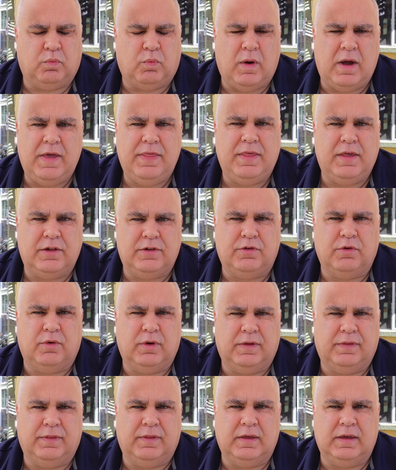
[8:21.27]
way they're
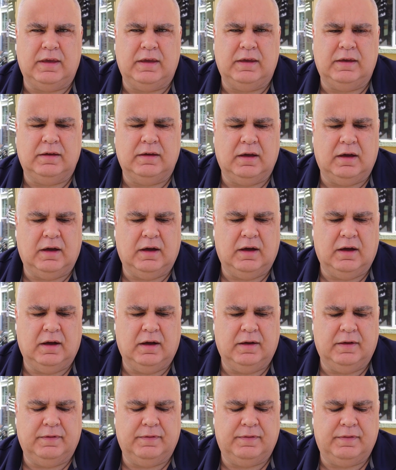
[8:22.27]
doing
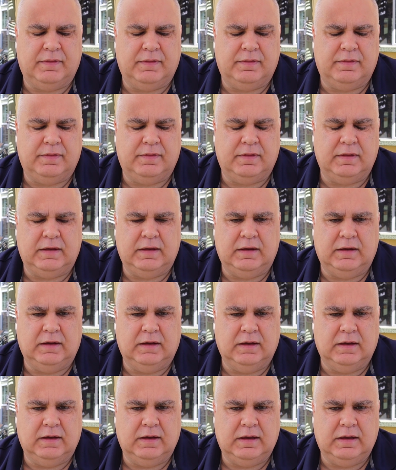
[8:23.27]

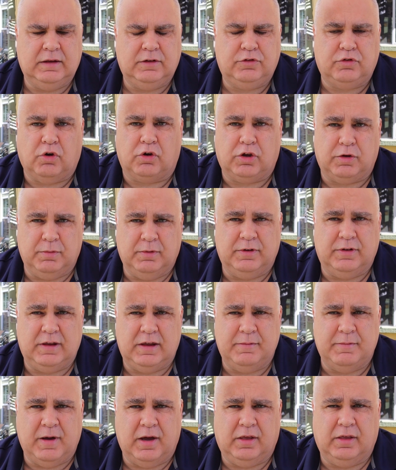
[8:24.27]
the document
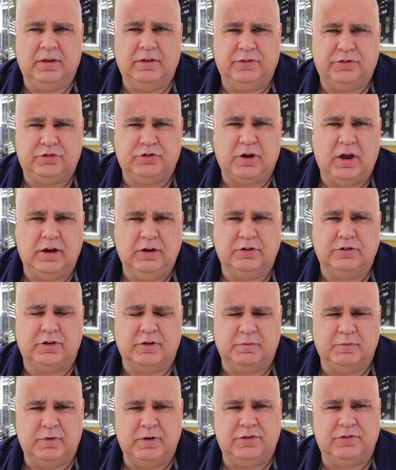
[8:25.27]
email has
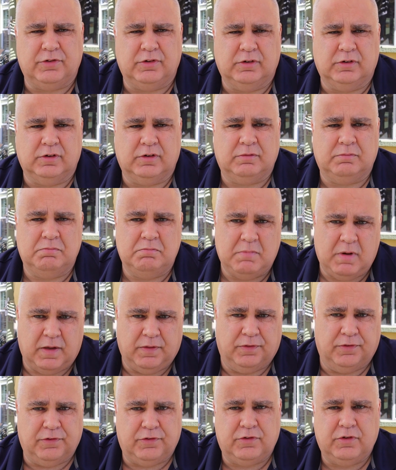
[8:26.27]
changed in recent
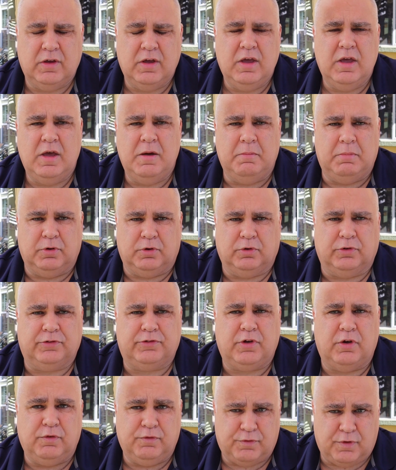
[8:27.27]
months, but
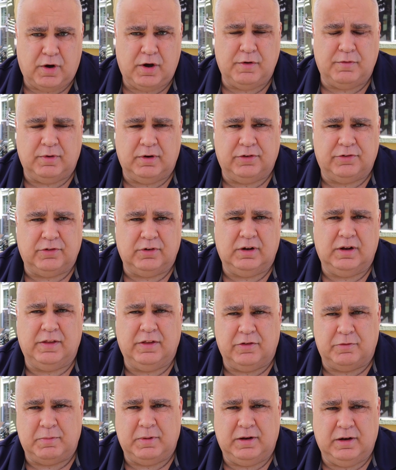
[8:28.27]
also very recently
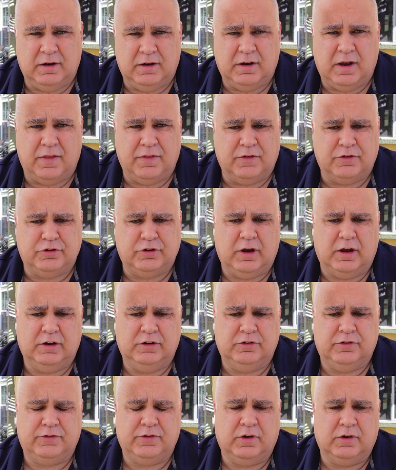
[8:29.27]
there's been another
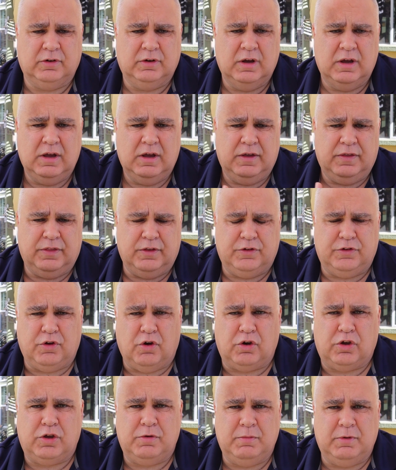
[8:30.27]
change. So the
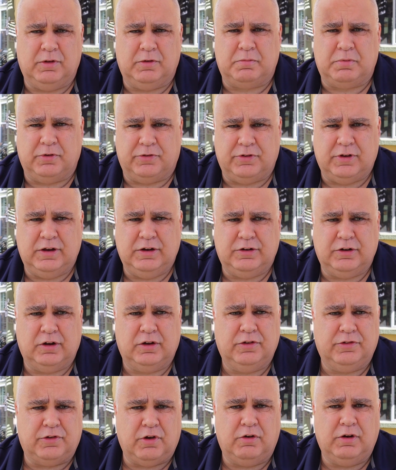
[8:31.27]
document
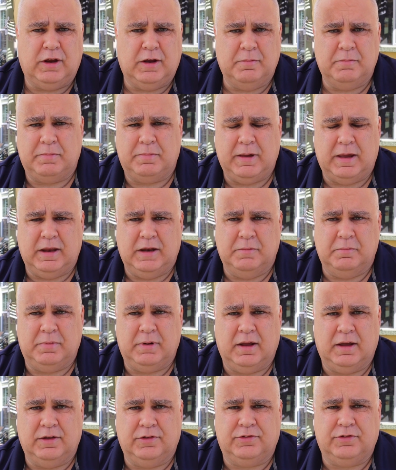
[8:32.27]
procedure has only been in
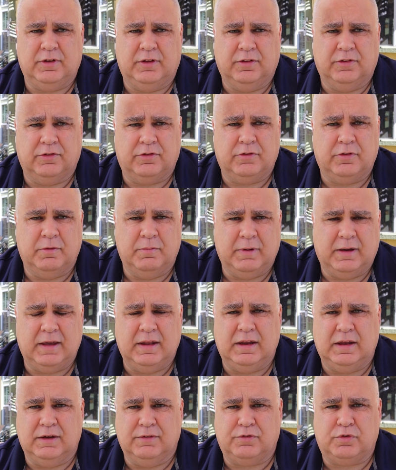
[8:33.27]
place since the
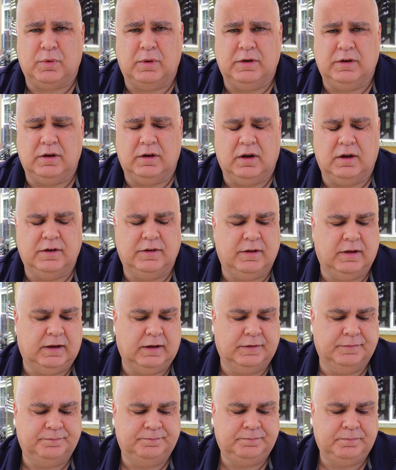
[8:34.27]
beginning of
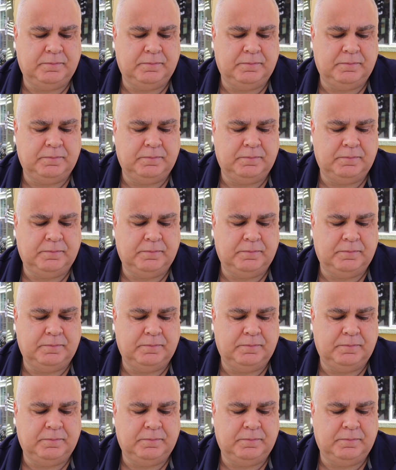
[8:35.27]
2019,